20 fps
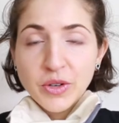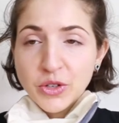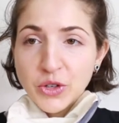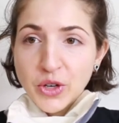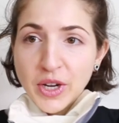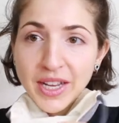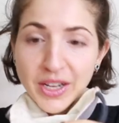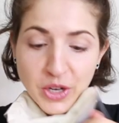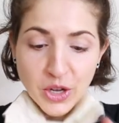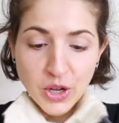around
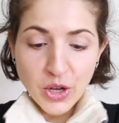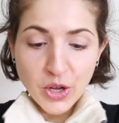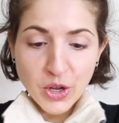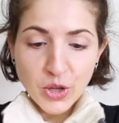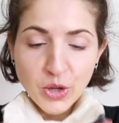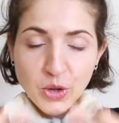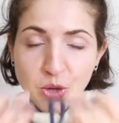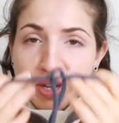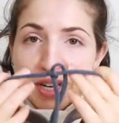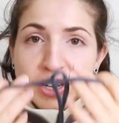your head,
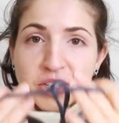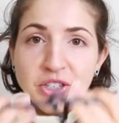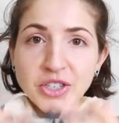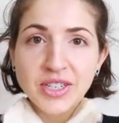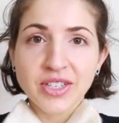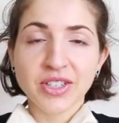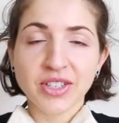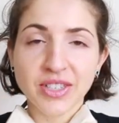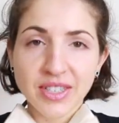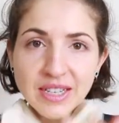you can
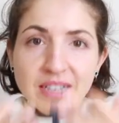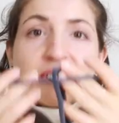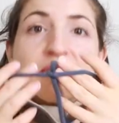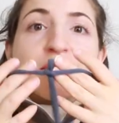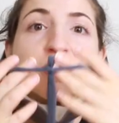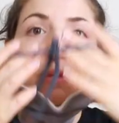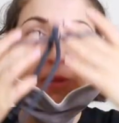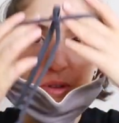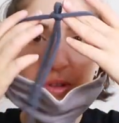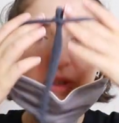actually just,
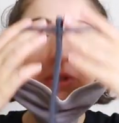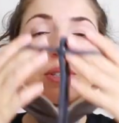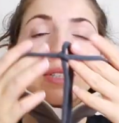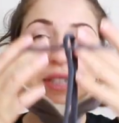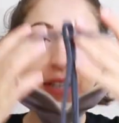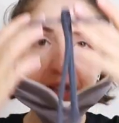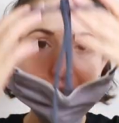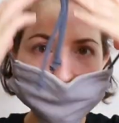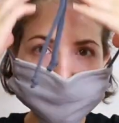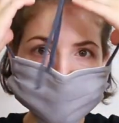you know,
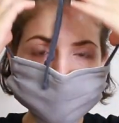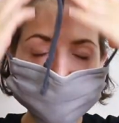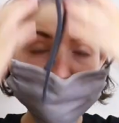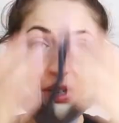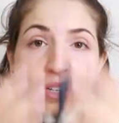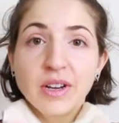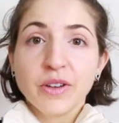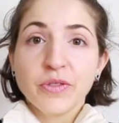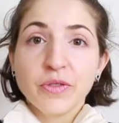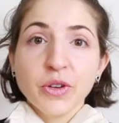slide this
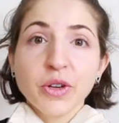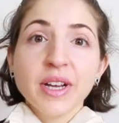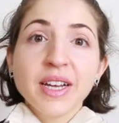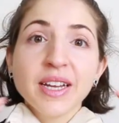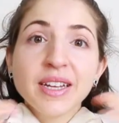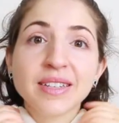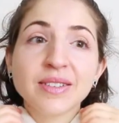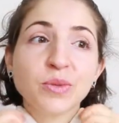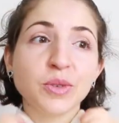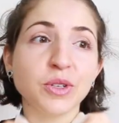on and off your
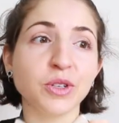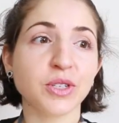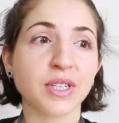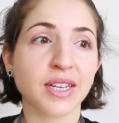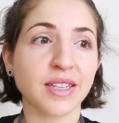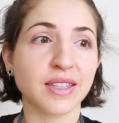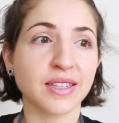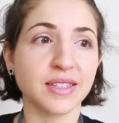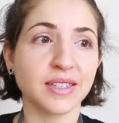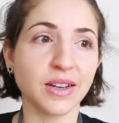head. When you
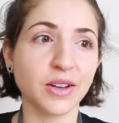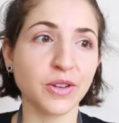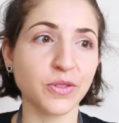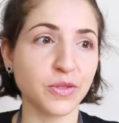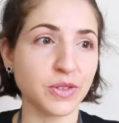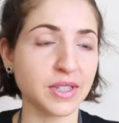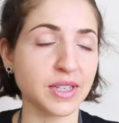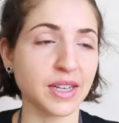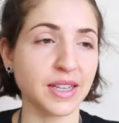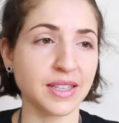take this
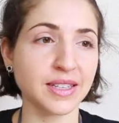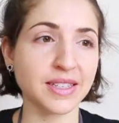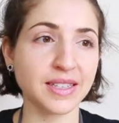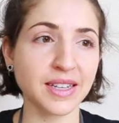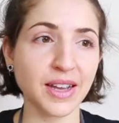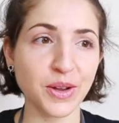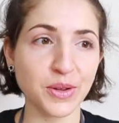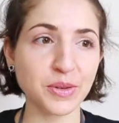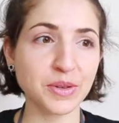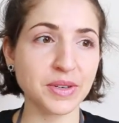off, slide this
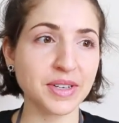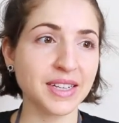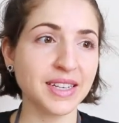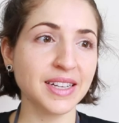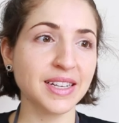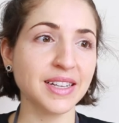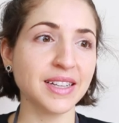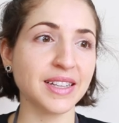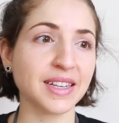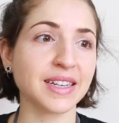down
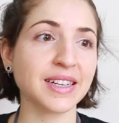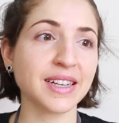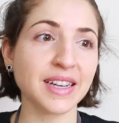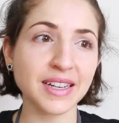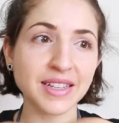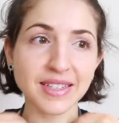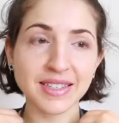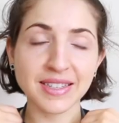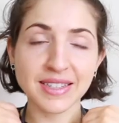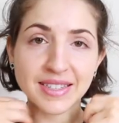like a
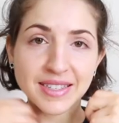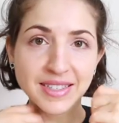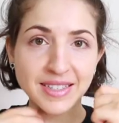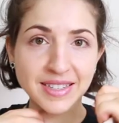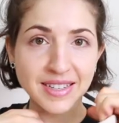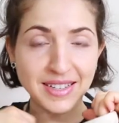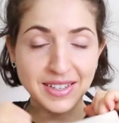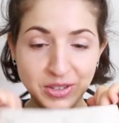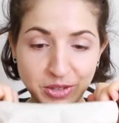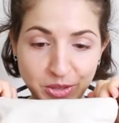necklace
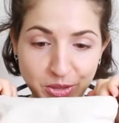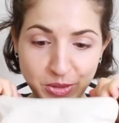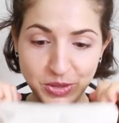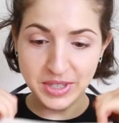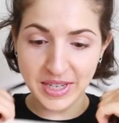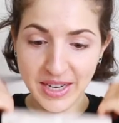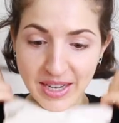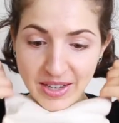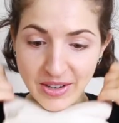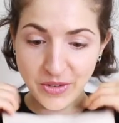and also
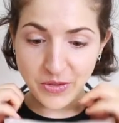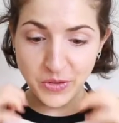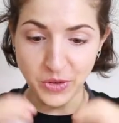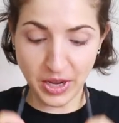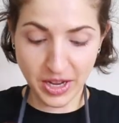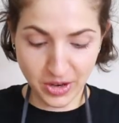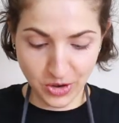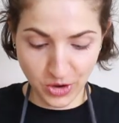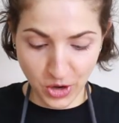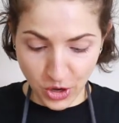take it off your
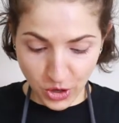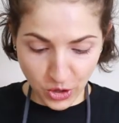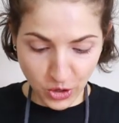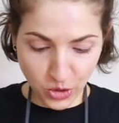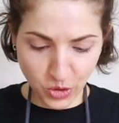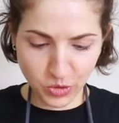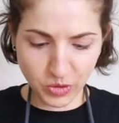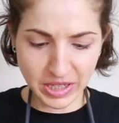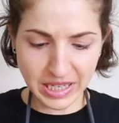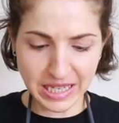head.
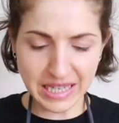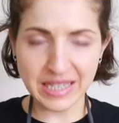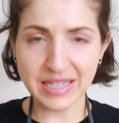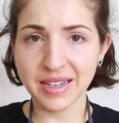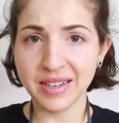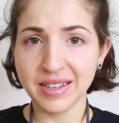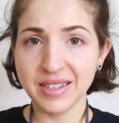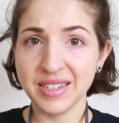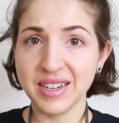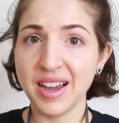You don't really need
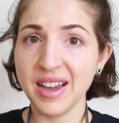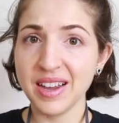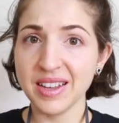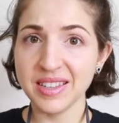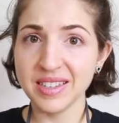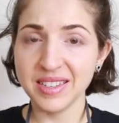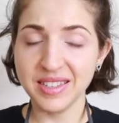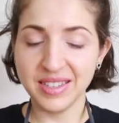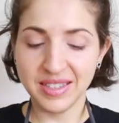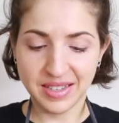to untie
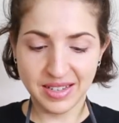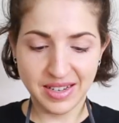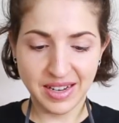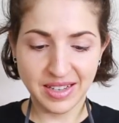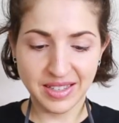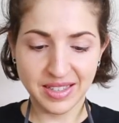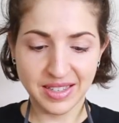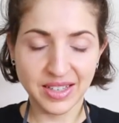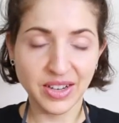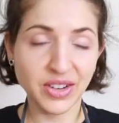this
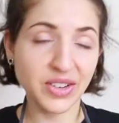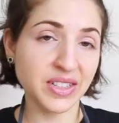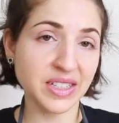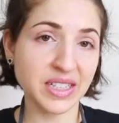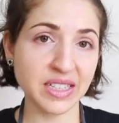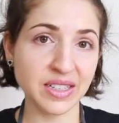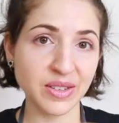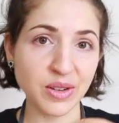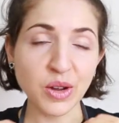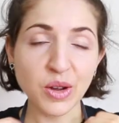
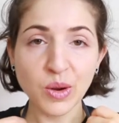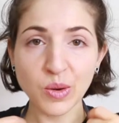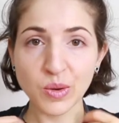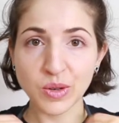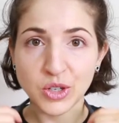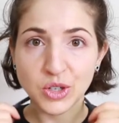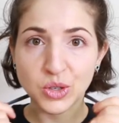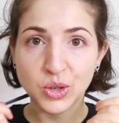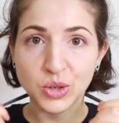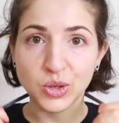necessarily,
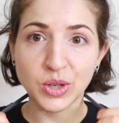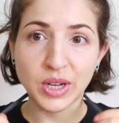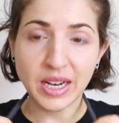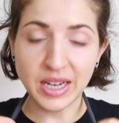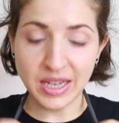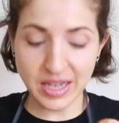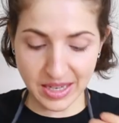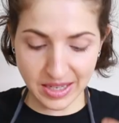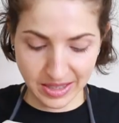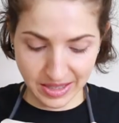which is also
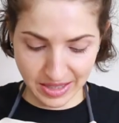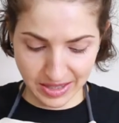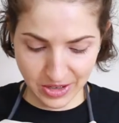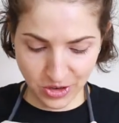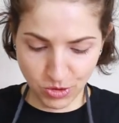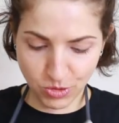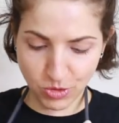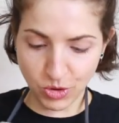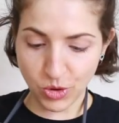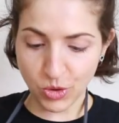kind of nice because
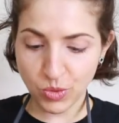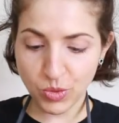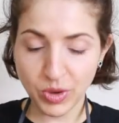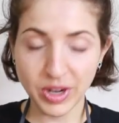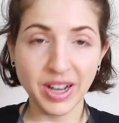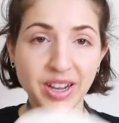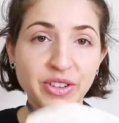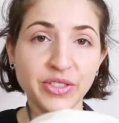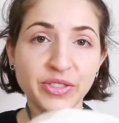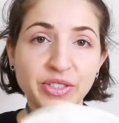then you know
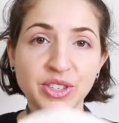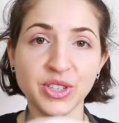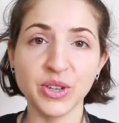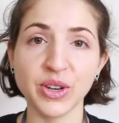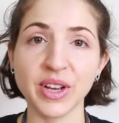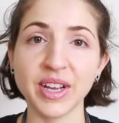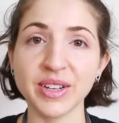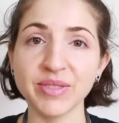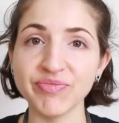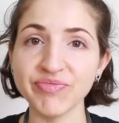what kind of fits
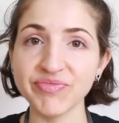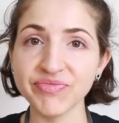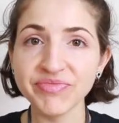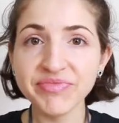your head.